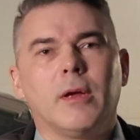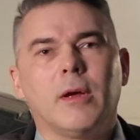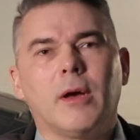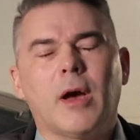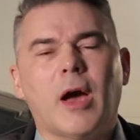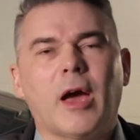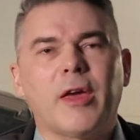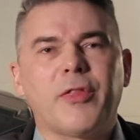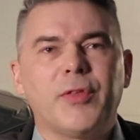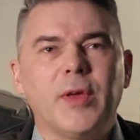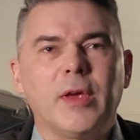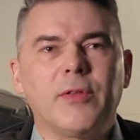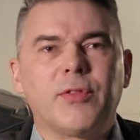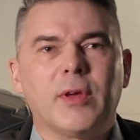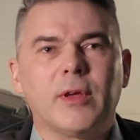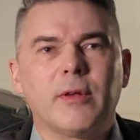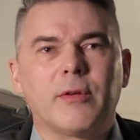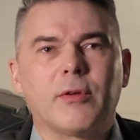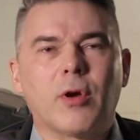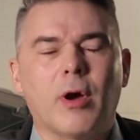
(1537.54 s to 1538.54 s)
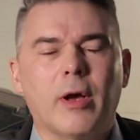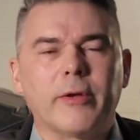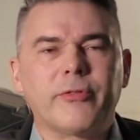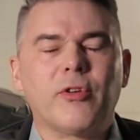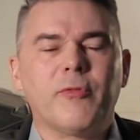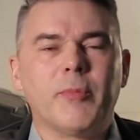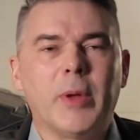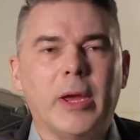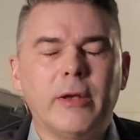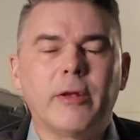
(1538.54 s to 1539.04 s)
I think that cost
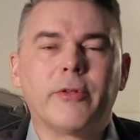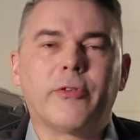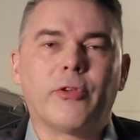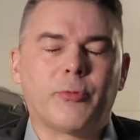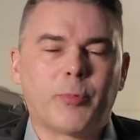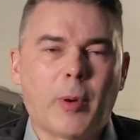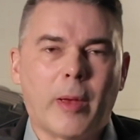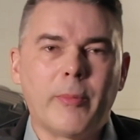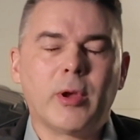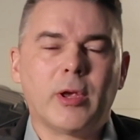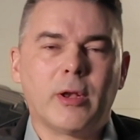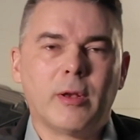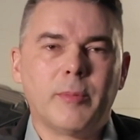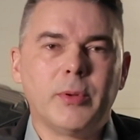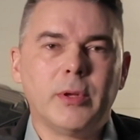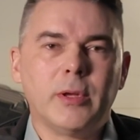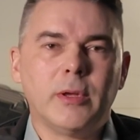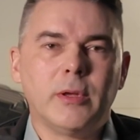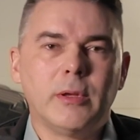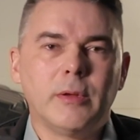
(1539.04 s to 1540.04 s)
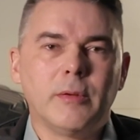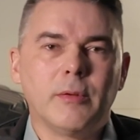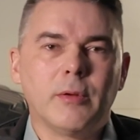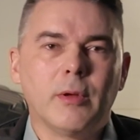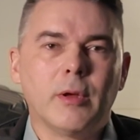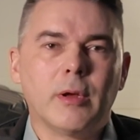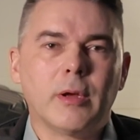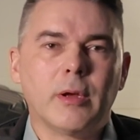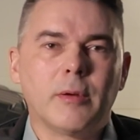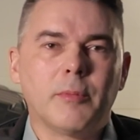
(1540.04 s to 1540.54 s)
of maintenance is probably going to be
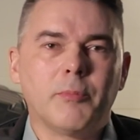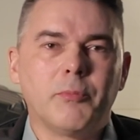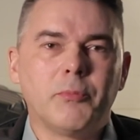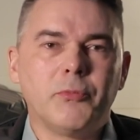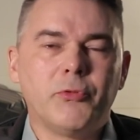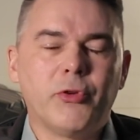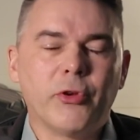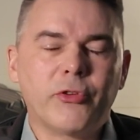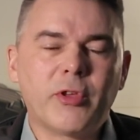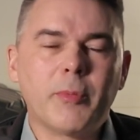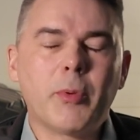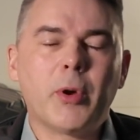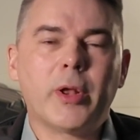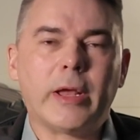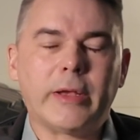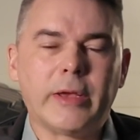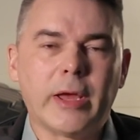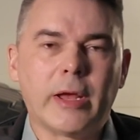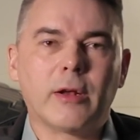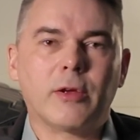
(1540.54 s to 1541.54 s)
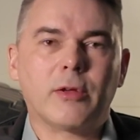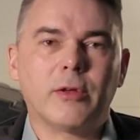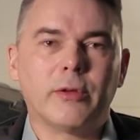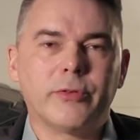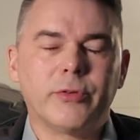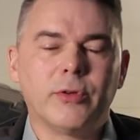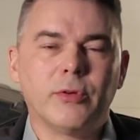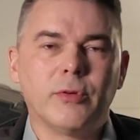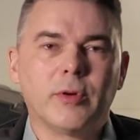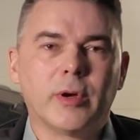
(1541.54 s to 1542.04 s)
just about identical
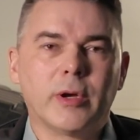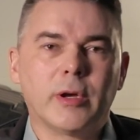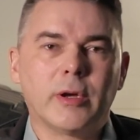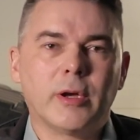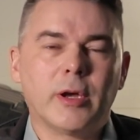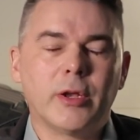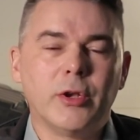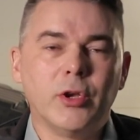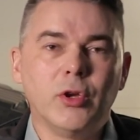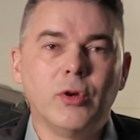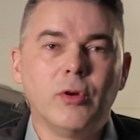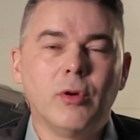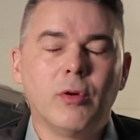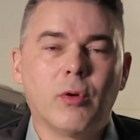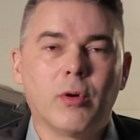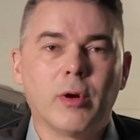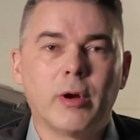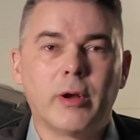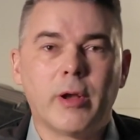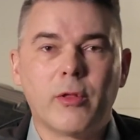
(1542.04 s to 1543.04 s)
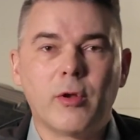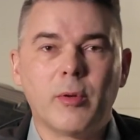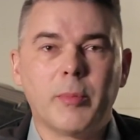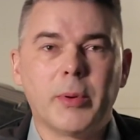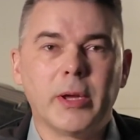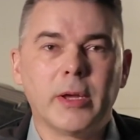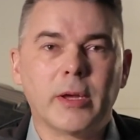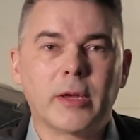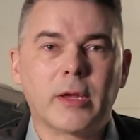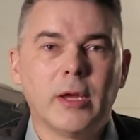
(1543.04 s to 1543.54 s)
to a new or another
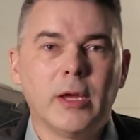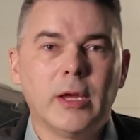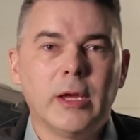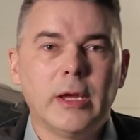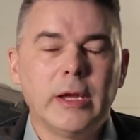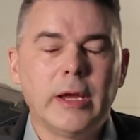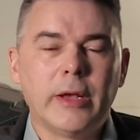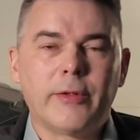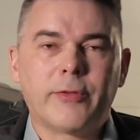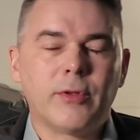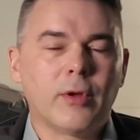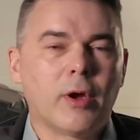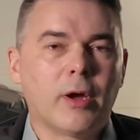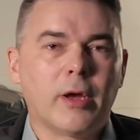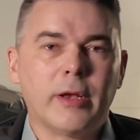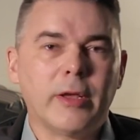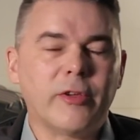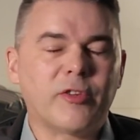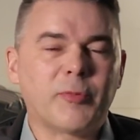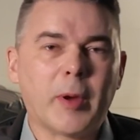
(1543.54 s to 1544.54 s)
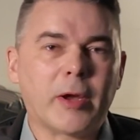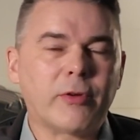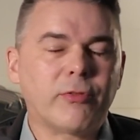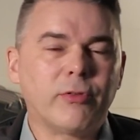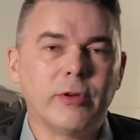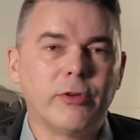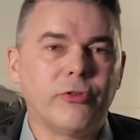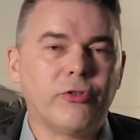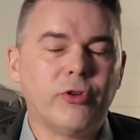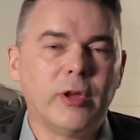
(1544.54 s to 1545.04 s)
bike. It's not
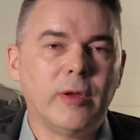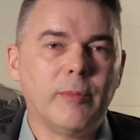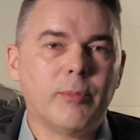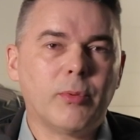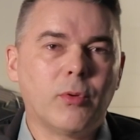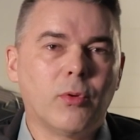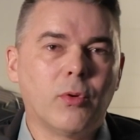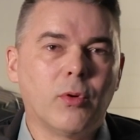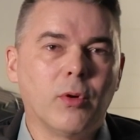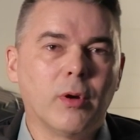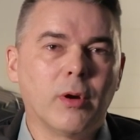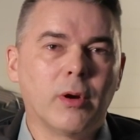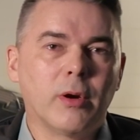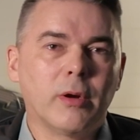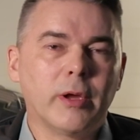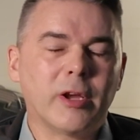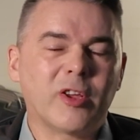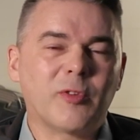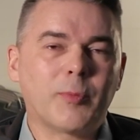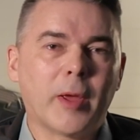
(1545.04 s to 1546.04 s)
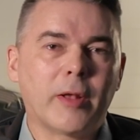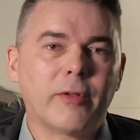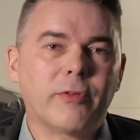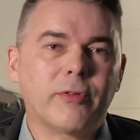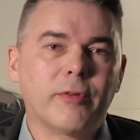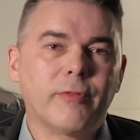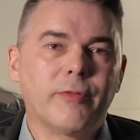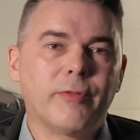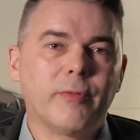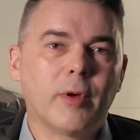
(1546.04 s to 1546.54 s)
especially cheap or
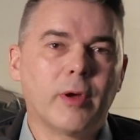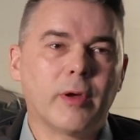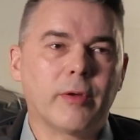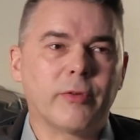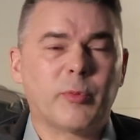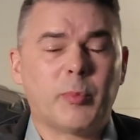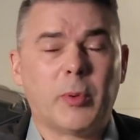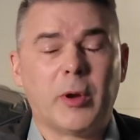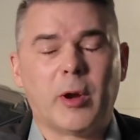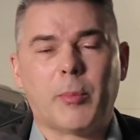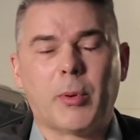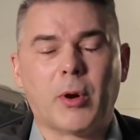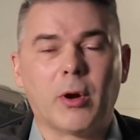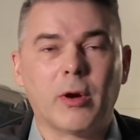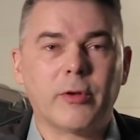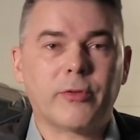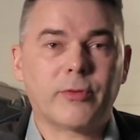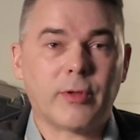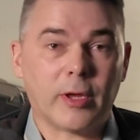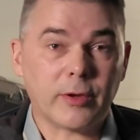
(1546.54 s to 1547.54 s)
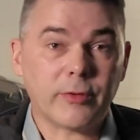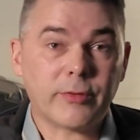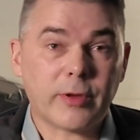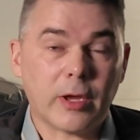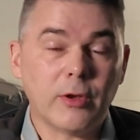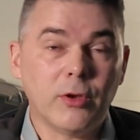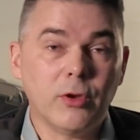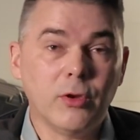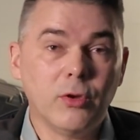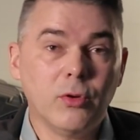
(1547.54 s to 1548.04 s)
expensive. Spare parts, like
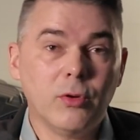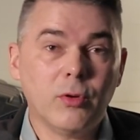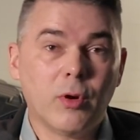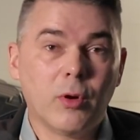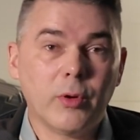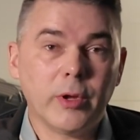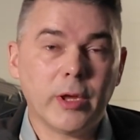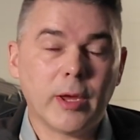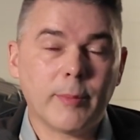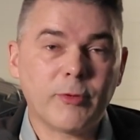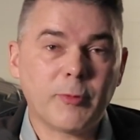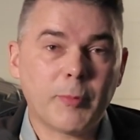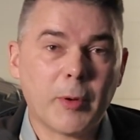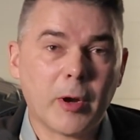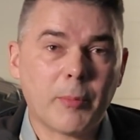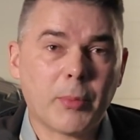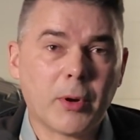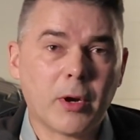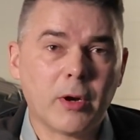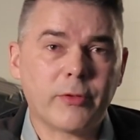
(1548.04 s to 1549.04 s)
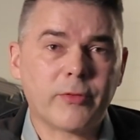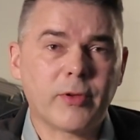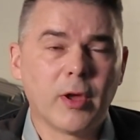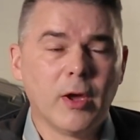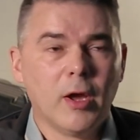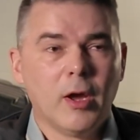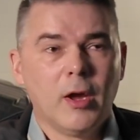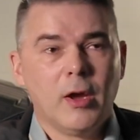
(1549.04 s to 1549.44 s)
say new OEM spare parts,